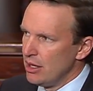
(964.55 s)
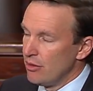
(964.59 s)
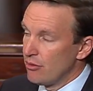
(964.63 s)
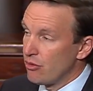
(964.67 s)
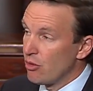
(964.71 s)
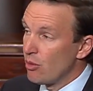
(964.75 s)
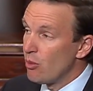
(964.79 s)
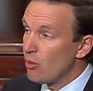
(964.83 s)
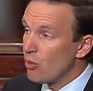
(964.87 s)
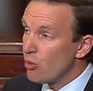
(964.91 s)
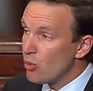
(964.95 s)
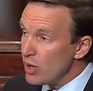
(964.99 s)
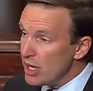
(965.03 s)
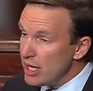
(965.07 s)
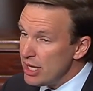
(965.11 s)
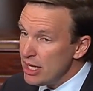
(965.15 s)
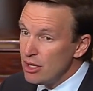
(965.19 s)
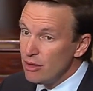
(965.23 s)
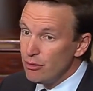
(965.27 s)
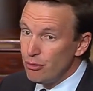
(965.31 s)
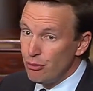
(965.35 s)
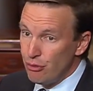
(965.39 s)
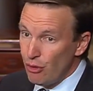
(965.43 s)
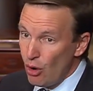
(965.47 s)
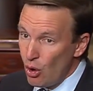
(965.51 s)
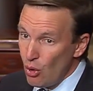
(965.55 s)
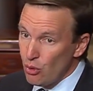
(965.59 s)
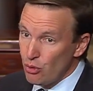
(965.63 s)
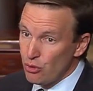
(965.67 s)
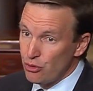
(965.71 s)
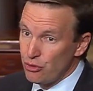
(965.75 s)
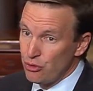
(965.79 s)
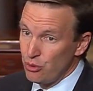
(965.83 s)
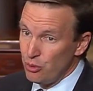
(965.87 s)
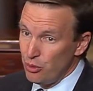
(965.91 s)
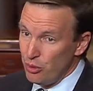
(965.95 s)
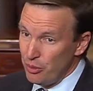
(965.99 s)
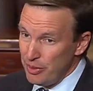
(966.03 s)
from real
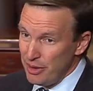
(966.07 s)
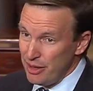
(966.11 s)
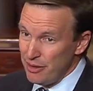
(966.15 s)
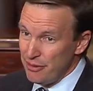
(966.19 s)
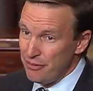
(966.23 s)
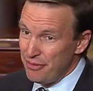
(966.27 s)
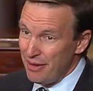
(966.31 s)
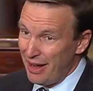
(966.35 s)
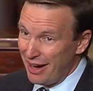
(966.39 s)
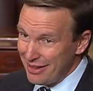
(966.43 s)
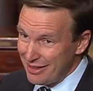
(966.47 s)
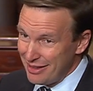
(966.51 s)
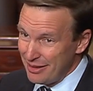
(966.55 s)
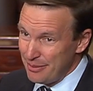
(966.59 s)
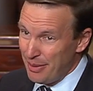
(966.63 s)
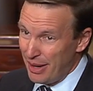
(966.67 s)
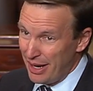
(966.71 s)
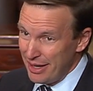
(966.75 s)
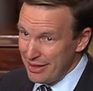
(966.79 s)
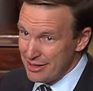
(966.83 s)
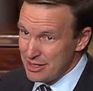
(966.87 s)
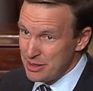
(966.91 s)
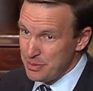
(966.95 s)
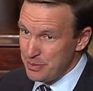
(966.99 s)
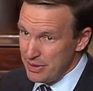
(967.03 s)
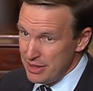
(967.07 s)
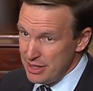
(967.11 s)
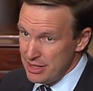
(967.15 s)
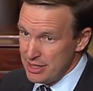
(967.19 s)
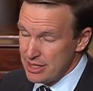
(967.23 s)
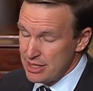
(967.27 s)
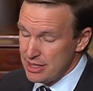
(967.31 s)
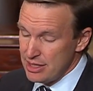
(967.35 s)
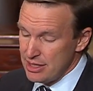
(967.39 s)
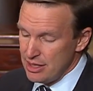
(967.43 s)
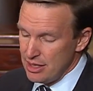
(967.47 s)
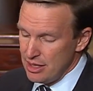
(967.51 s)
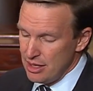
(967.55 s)
folks who will be affected by this
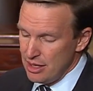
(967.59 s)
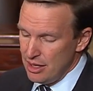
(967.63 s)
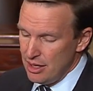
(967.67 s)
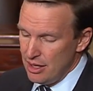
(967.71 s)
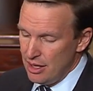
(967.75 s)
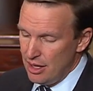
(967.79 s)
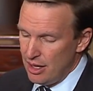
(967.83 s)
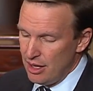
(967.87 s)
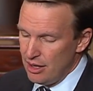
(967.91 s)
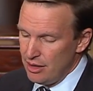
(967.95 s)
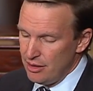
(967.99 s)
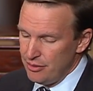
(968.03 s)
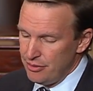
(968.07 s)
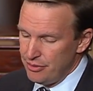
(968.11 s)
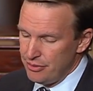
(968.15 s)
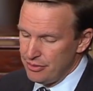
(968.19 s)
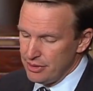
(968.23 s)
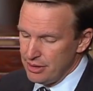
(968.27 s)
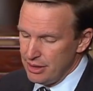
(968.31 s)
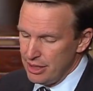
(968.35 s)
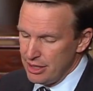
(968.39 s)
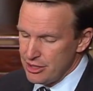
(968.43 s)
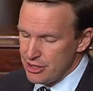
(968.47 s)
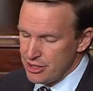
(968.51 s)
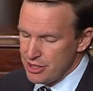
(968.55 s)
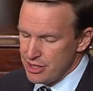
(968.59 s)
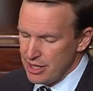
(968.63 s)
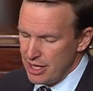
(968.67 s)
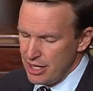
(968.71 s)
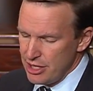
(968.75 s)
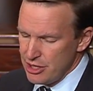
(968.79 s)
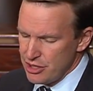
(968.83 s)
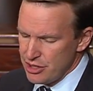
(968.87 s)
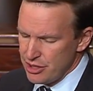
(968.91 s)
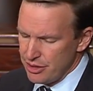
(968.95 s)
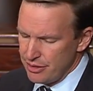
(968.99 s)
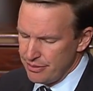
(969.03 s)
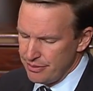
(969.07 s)
piece of
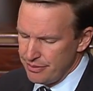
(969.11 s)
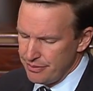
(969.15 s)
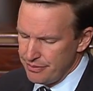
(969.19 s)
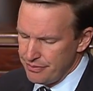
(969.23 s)
legislation.